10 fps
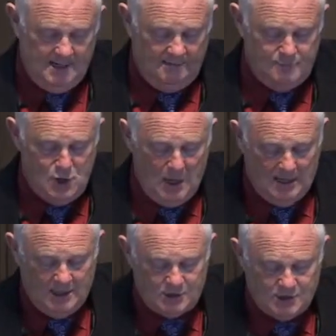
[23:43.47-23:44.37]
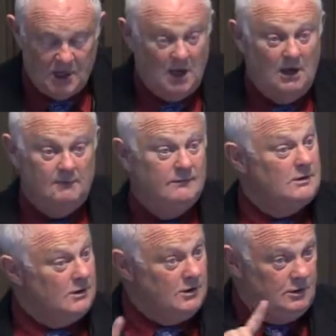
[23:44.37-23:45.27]
of knowledge of
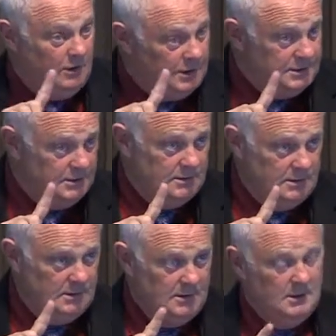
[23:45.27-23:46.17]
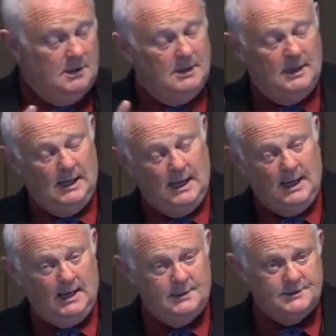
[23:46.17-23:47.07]
good
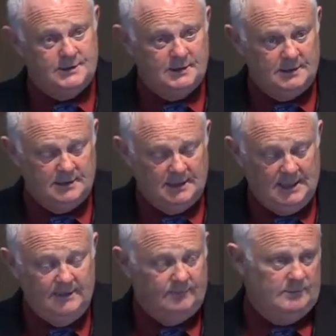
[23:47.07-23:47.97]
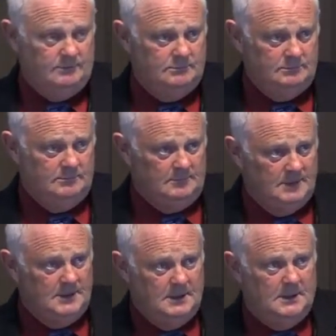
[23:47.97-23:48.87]
and evil.
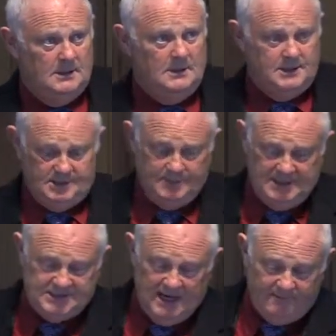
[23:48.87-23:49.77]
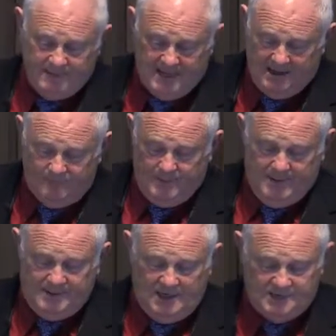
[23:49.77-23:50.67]
It doesn't mean to say everything
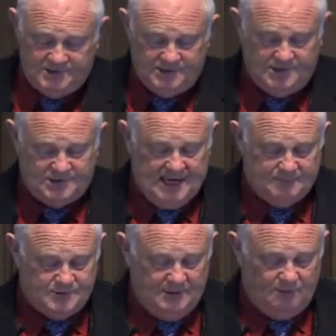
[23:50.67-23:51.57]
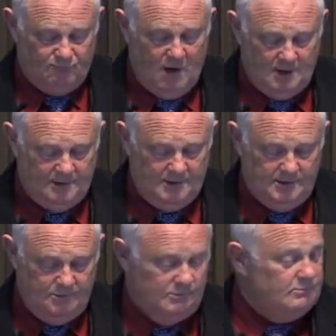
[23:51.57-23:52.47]
everybody does is just absolutely rotten and
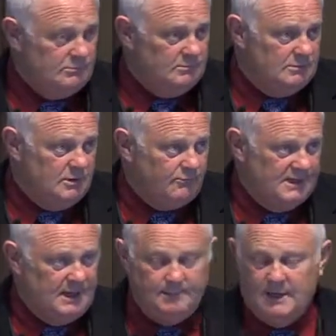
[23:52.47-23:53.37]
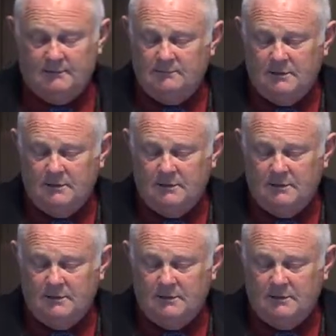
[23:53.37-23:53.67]
no, no redeeming